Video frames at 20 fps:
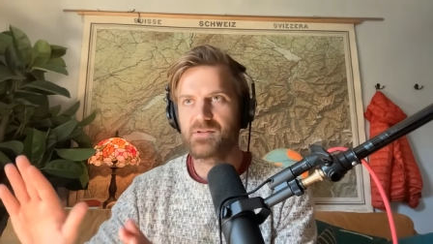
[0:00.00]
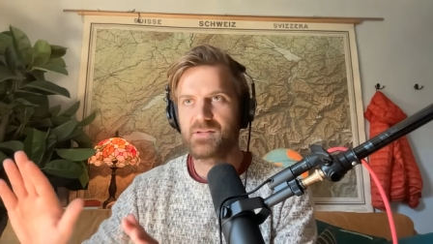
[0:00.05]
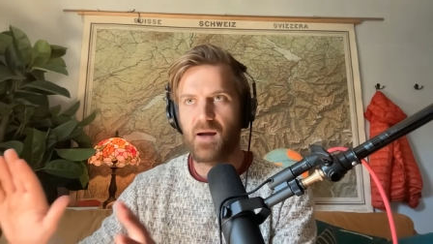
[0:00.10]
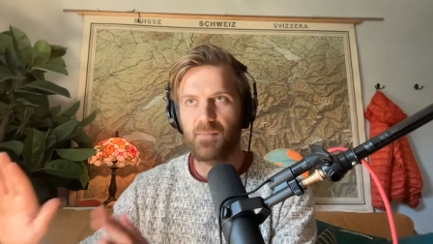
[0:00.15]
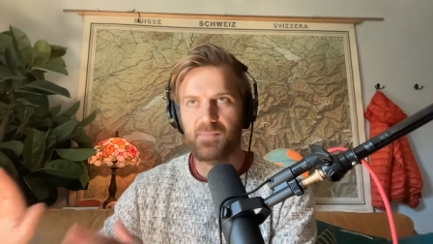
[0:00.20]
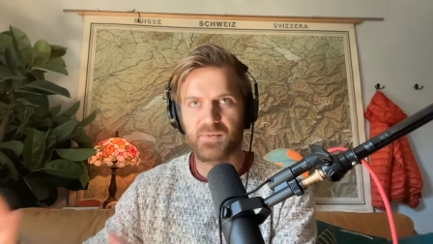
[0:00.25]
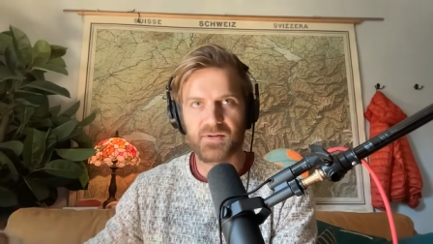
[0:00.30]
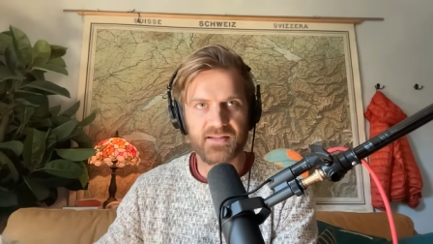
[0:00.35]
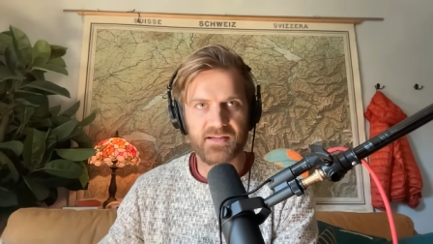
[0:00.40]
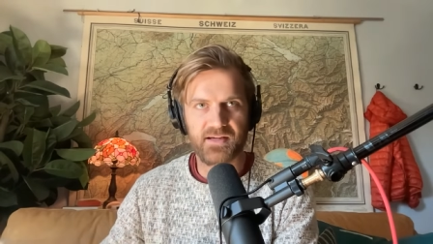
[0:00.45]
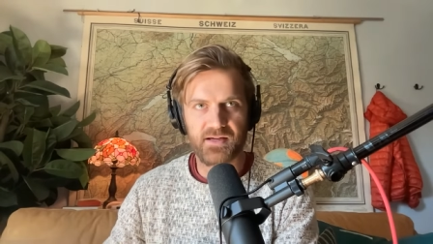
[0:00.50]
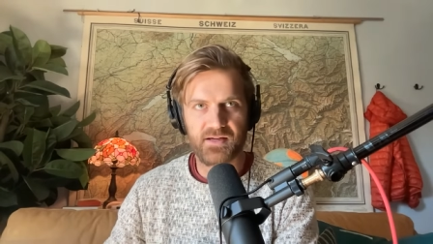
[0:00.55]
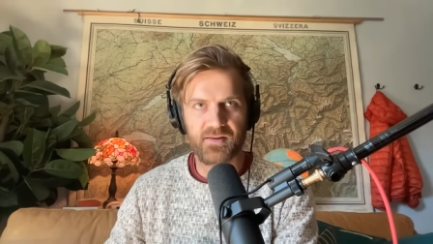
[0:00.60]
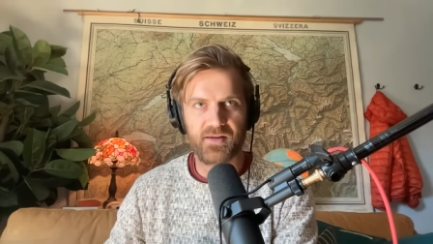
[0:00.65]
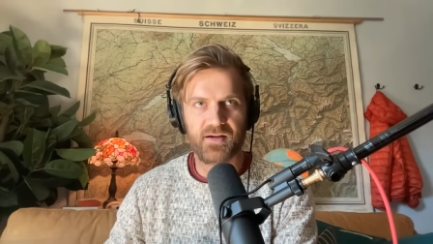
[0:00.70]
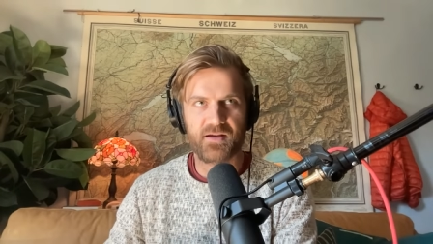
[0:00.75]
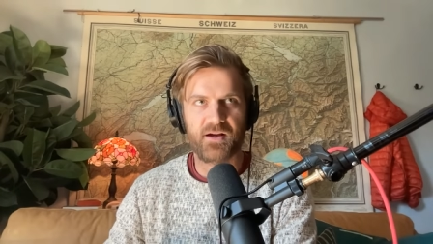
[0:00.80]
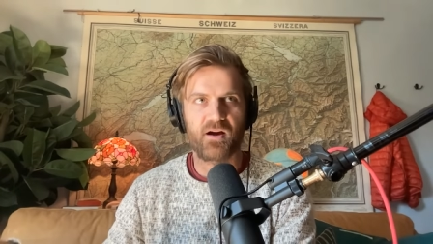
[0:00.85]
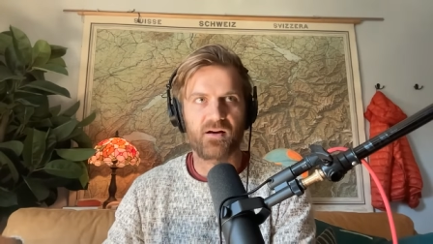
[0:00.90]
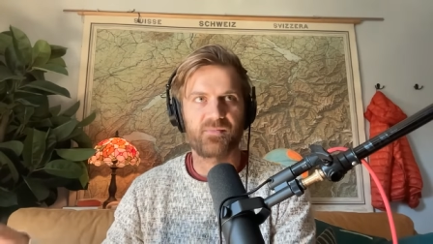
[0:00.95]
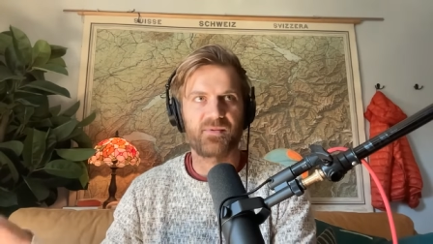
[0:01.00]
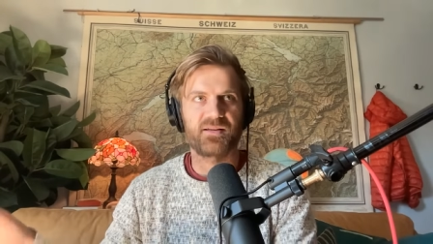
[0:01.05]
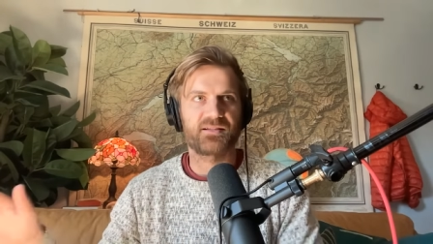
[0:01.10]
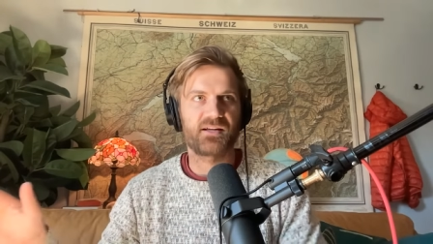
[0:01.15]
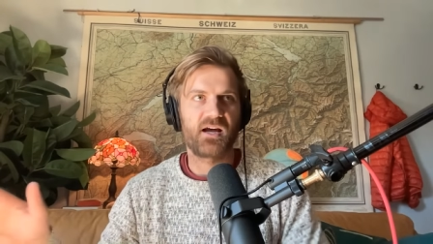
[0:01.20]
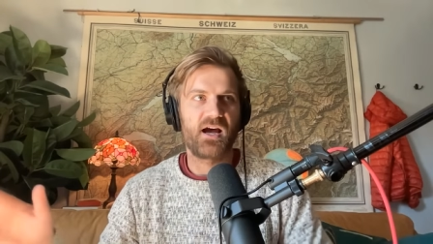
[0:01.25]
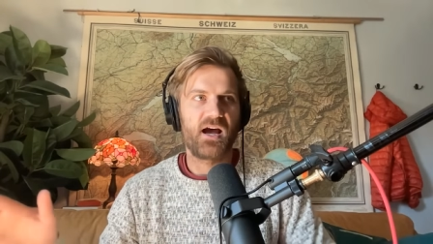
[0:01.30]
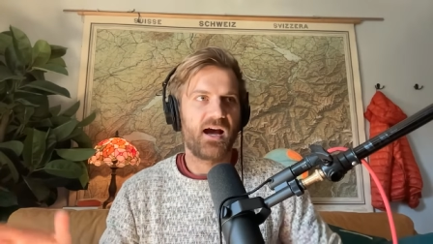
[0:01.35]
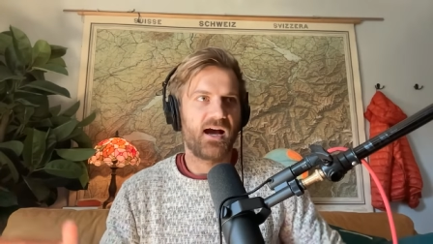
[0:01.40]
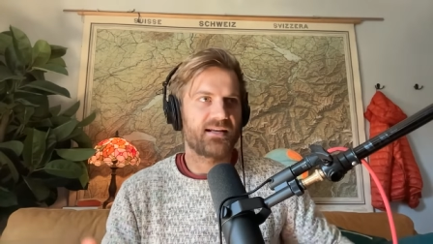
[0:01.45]
stopped listening to the
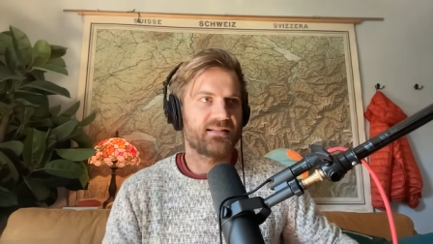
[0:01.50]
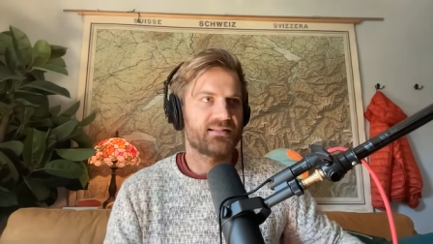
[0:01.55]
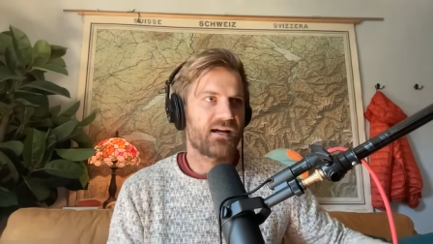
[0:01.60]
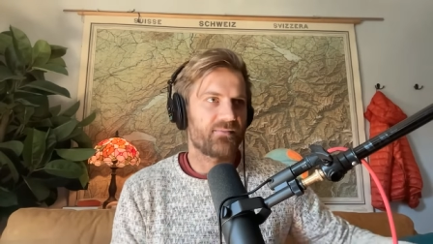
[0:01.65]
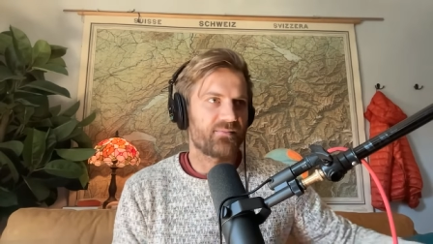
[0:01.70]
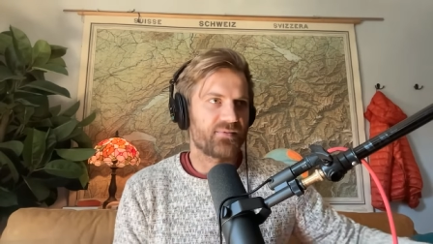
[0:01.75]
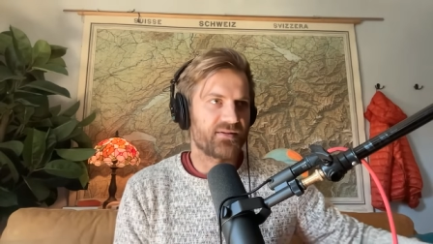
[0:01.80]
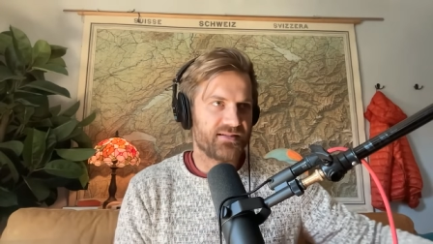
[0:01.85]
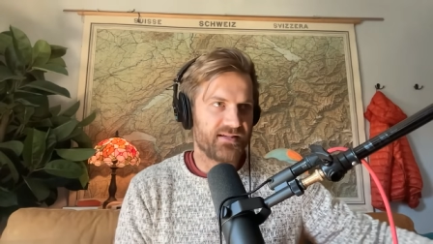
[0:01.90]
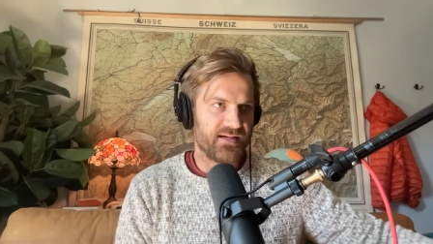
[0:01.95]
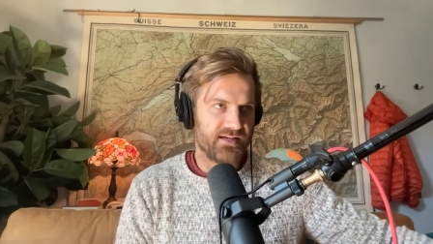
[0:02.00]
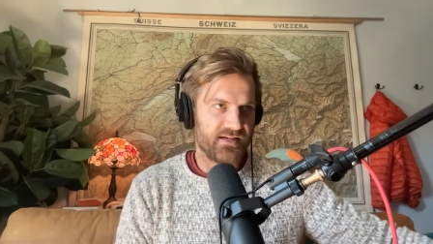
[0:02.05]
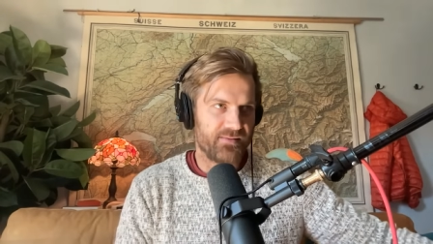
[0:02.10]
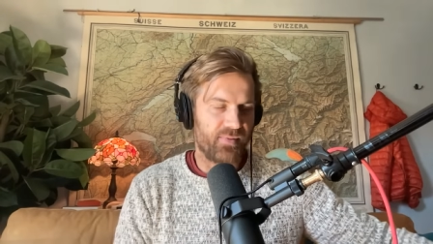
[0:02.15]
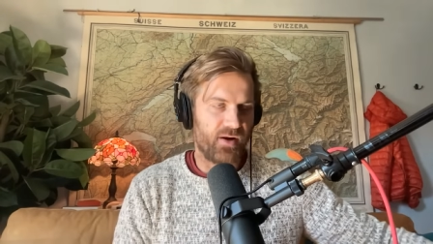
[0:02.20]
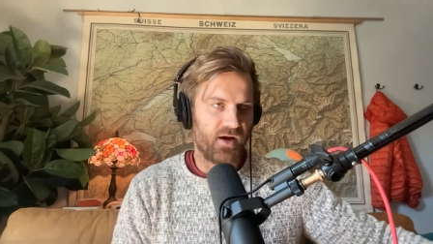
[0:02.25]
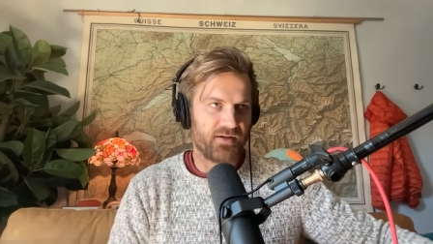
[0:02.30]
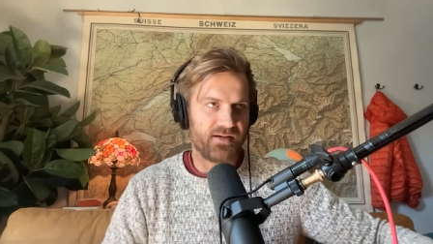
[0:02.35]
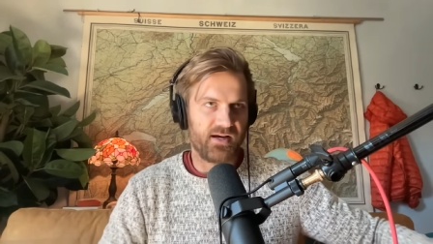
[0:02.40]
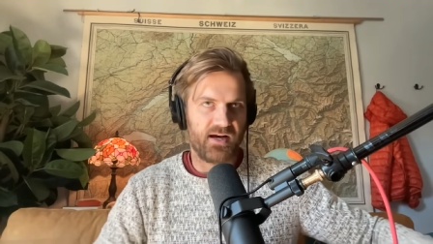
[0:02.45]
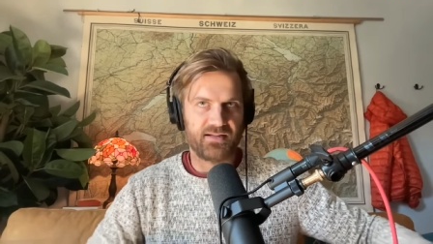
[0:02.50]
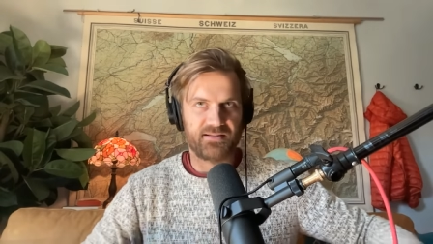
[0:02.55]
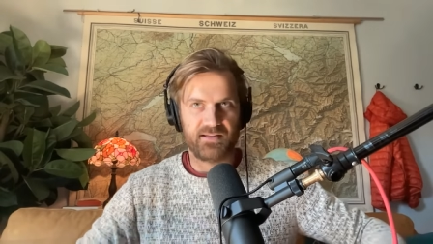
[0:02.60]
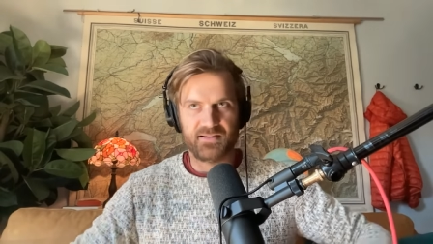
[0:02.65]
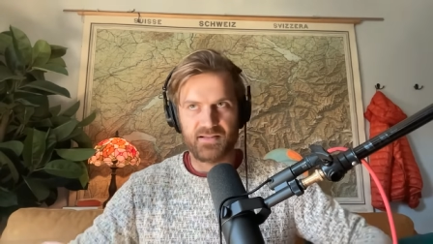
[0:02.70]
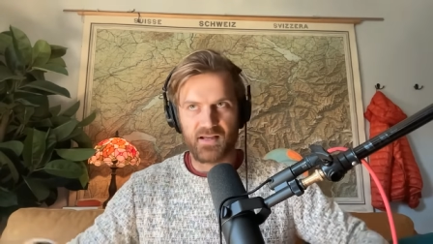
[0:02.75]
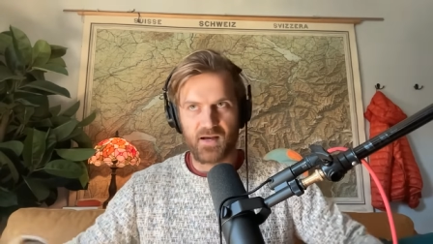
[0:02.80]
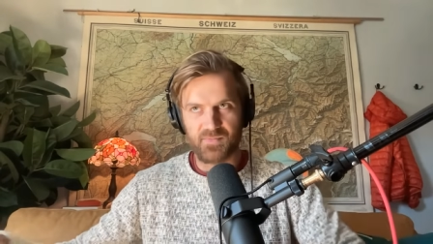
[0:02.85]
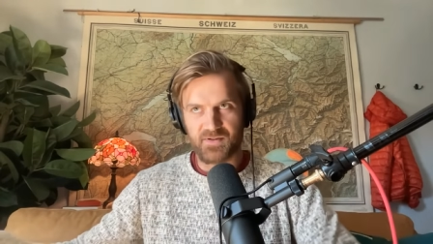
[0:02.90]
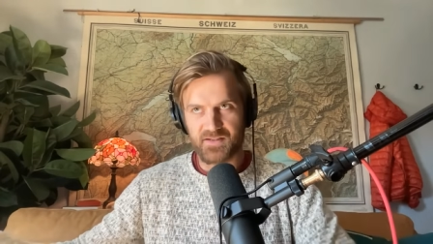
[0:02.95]
economist i stopped listening to podcasts
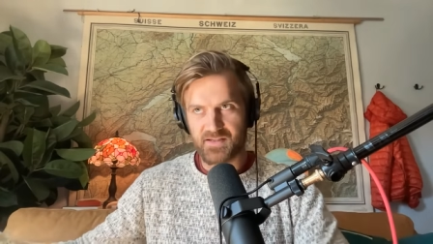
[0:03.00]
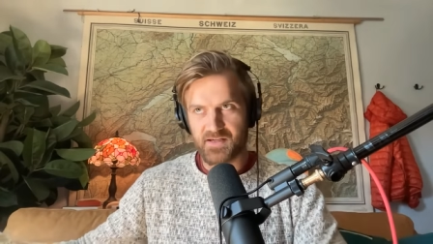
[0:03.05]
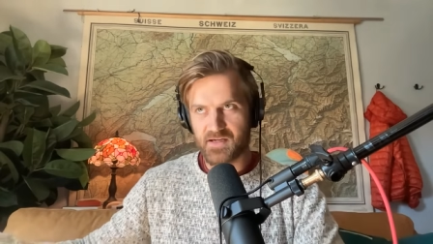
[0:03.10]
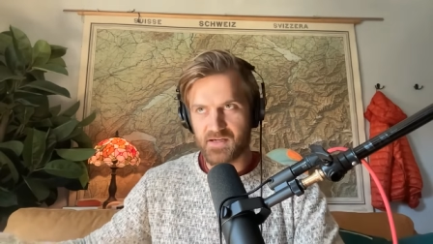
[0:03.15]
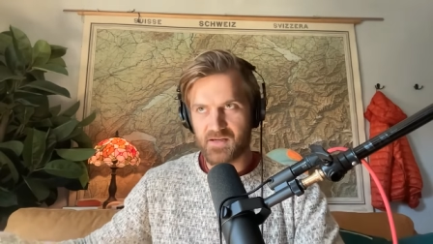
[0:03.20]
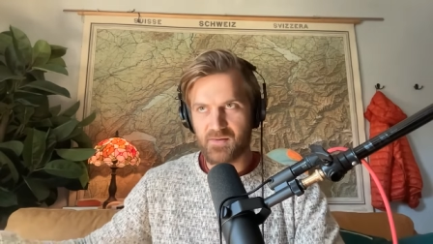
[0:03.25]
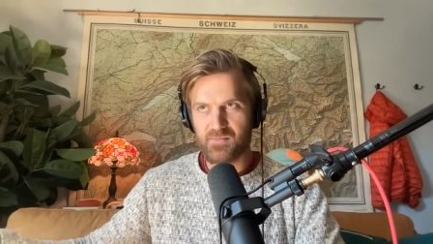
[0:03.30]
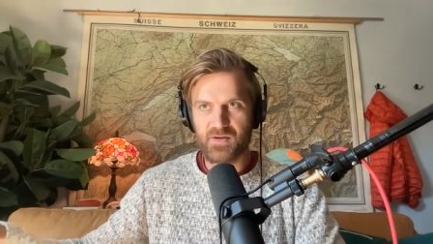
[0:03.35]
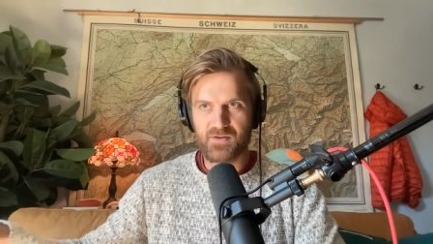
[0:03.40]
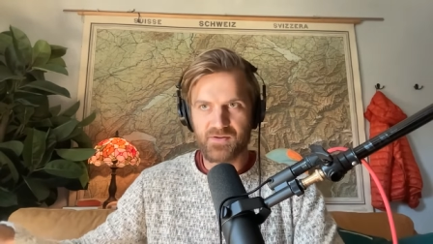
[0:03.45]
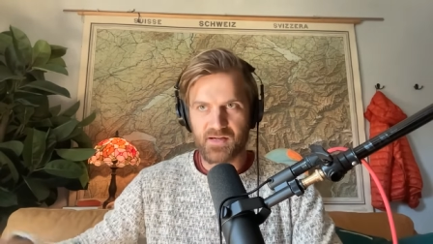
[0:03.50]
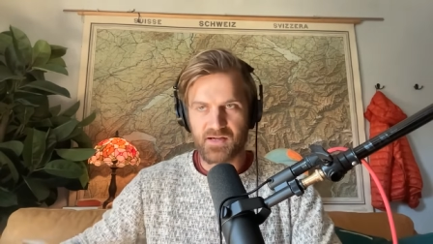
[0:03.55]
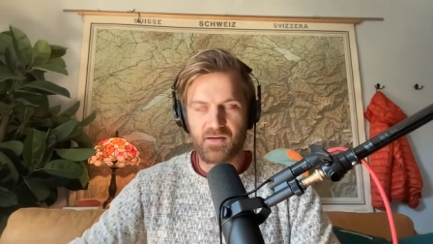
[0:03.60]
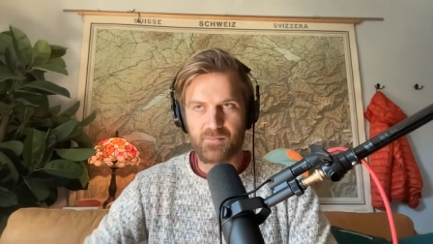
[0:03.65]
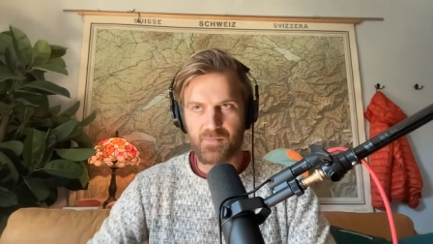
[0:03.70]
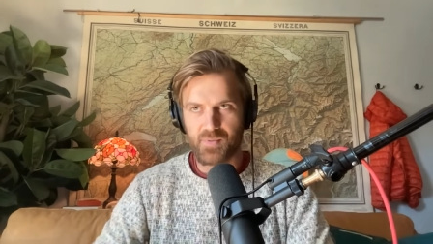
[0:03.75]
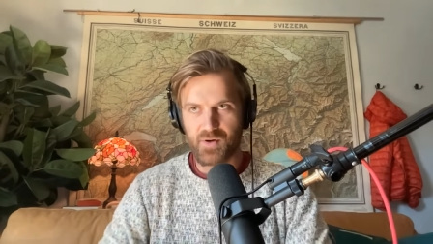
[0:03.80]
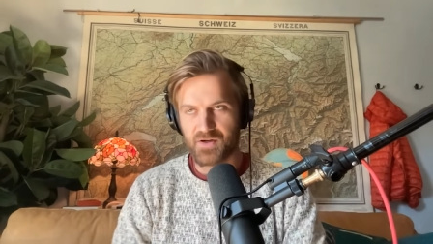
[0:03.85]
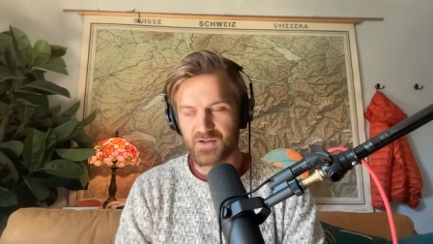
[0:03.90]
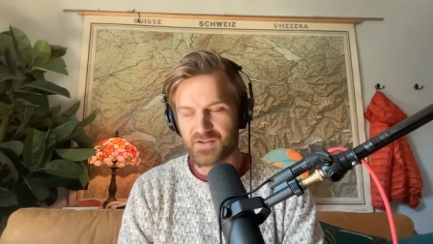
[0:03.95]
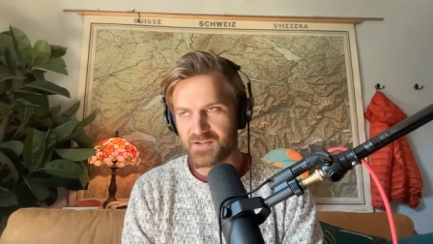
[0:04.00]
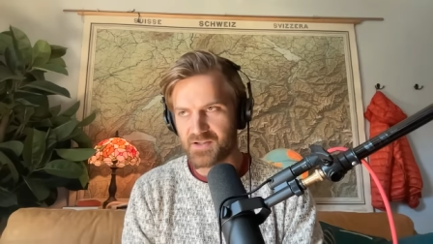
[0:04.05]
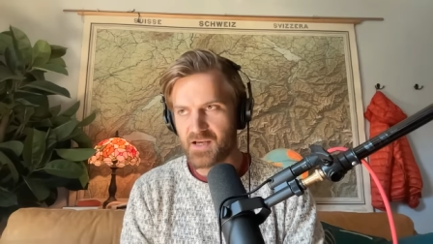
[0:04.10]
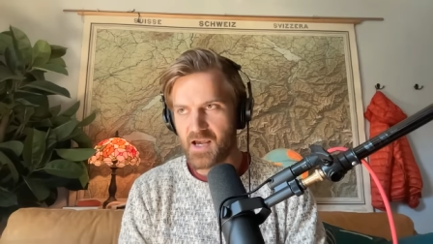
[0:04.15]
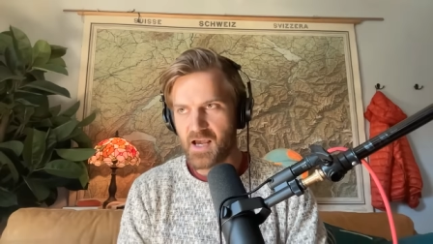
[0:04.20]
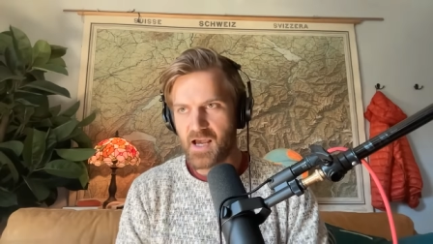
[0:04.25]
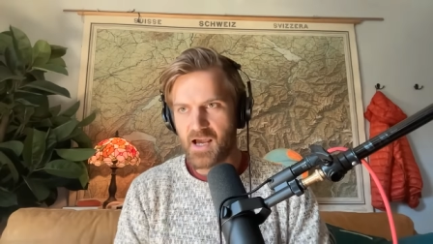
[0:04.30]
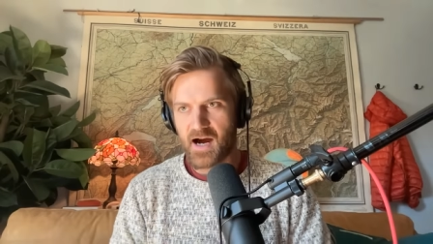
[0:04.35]
i stopped listening to music and books